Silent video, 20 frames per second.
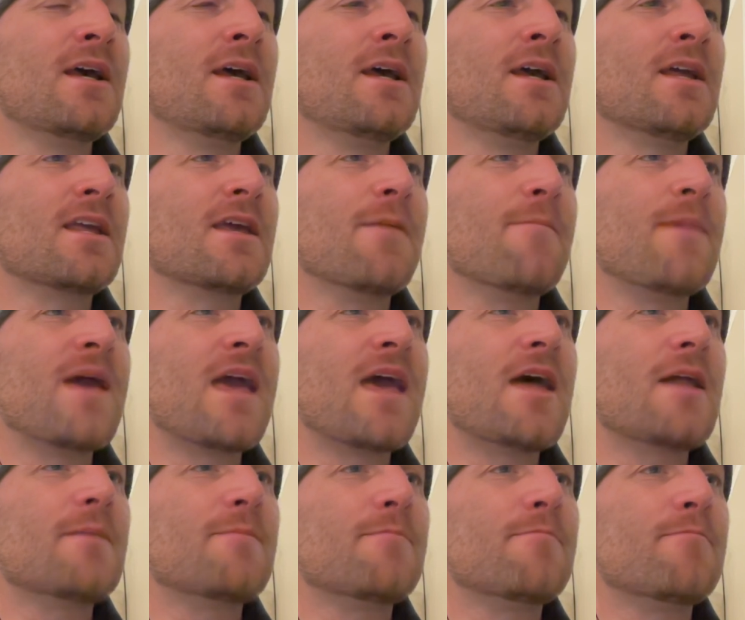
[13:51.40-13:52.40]

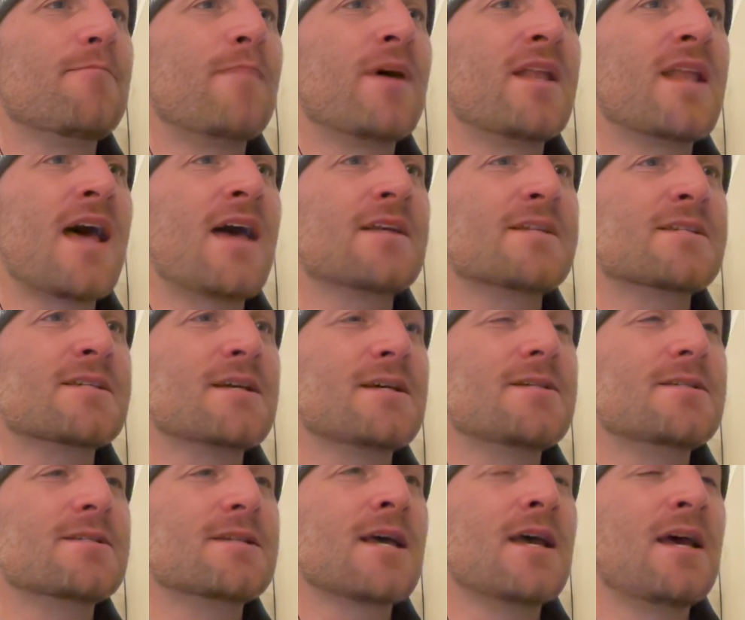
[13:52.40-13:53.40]
command.
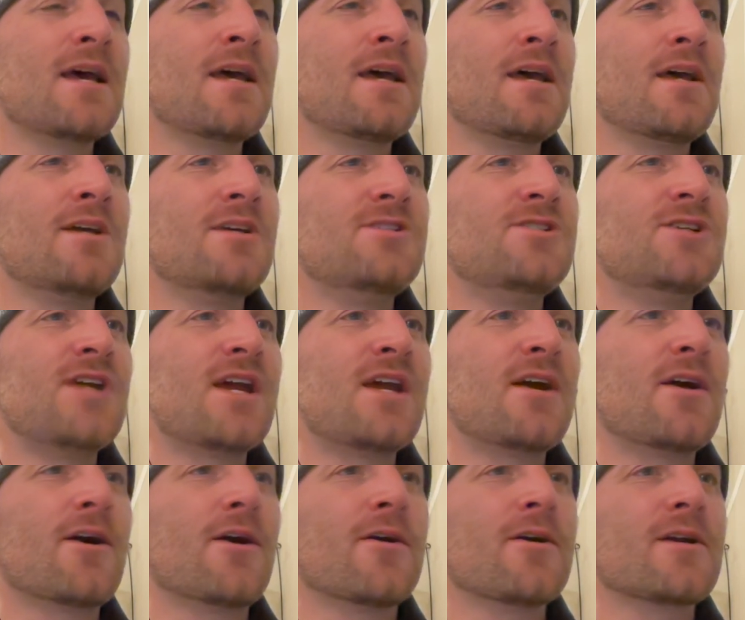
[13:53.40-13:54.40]
Manasseh's
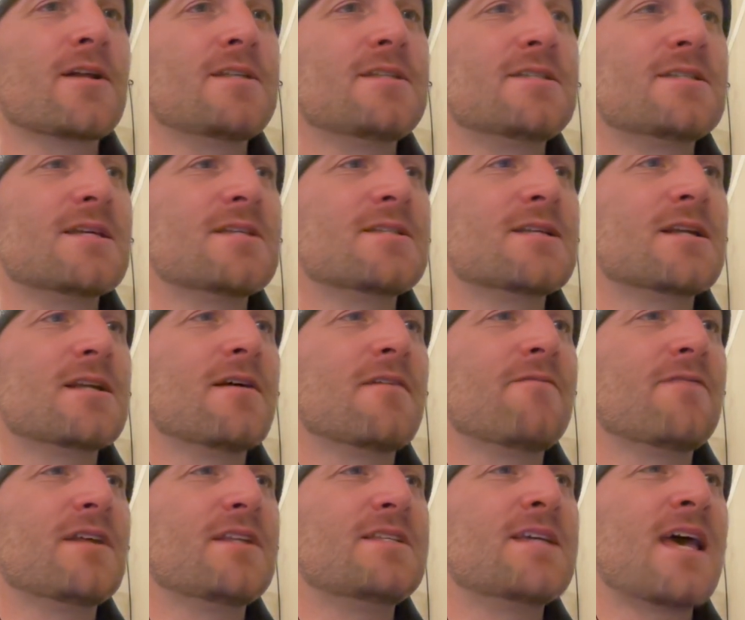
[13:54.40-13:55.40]
share consisted of
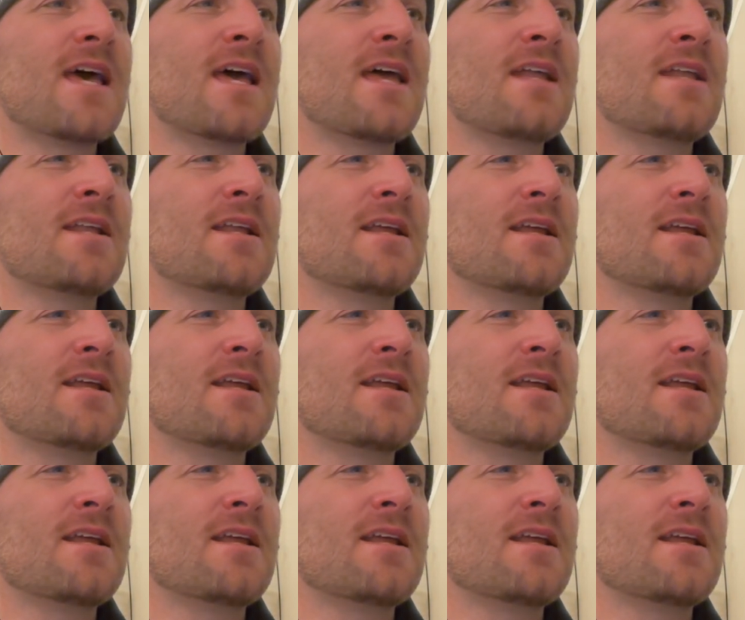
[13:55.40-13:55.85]
the 10